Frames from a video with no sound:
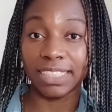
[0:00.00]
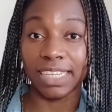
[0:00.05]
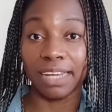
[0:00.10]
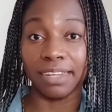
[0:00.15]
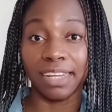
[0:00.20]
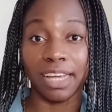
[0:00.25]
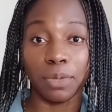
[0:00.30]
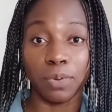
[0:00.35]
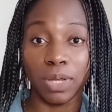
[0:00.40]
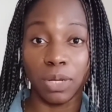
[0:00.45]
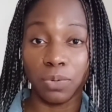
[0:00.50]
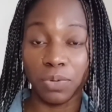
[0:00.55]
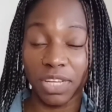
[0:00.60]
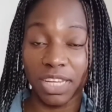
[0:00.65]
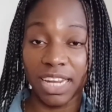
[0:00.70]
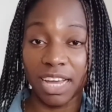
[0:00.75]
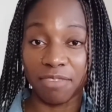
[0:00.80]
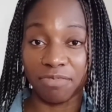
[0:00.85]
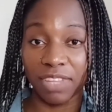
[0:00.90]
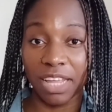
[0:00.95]
time that you were
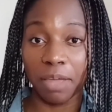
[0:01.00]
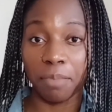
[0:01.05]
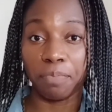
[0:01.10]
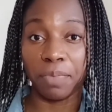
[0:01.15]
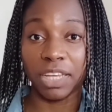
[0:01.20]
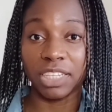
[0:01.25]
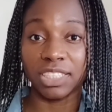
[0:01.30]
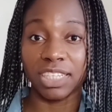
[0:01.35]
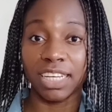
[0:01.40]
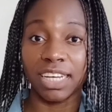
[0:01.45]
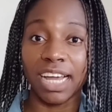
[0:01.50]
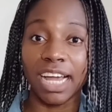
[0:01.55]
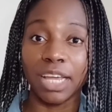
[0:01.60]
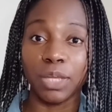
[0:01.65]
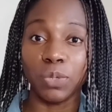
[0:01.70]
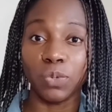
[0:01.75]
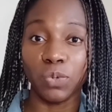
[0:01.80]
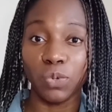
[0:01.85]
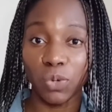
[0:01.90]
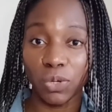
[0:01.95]
looking after a patient
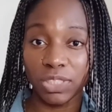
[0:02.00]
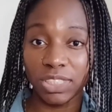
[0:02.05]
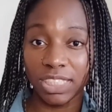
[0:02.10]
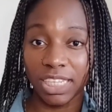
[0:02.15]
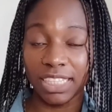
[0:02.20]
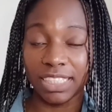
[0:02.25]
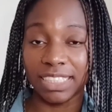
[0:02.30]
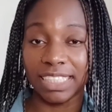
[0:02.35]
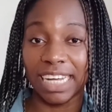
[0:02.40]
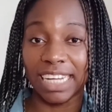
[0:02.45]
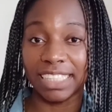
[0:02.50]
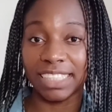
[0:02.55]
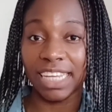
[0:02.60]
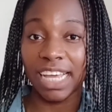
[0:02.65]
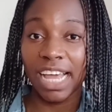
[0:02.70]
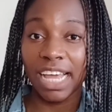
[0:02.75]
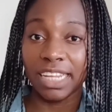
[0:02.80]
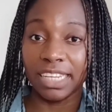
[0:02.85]
and you noticed that